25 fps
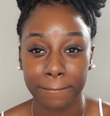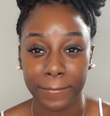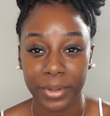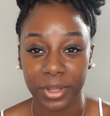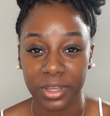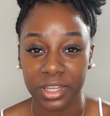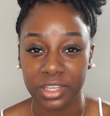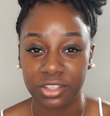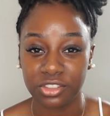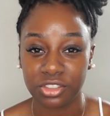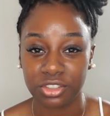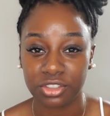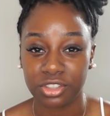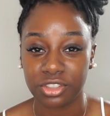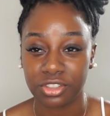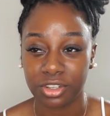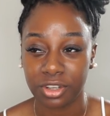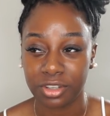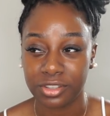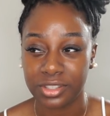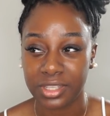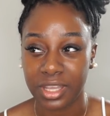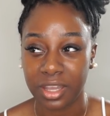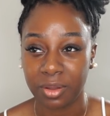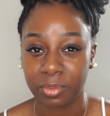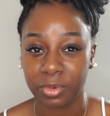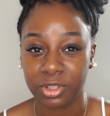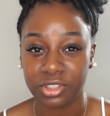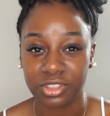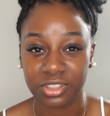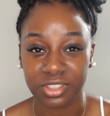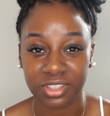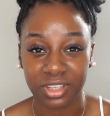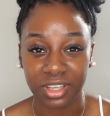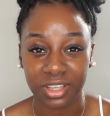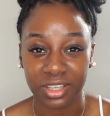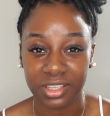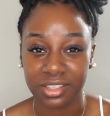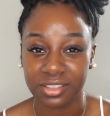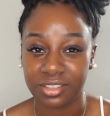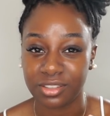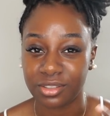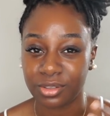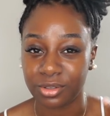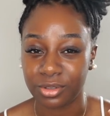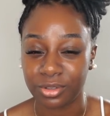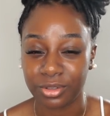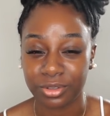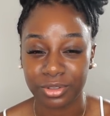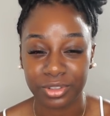But it just shows how much dirt is
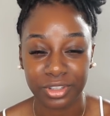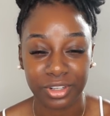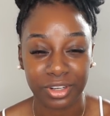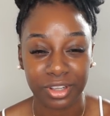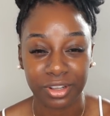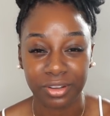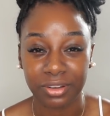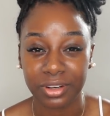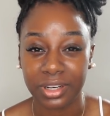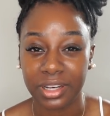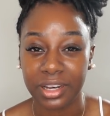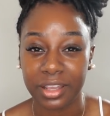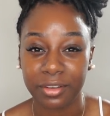still, you know,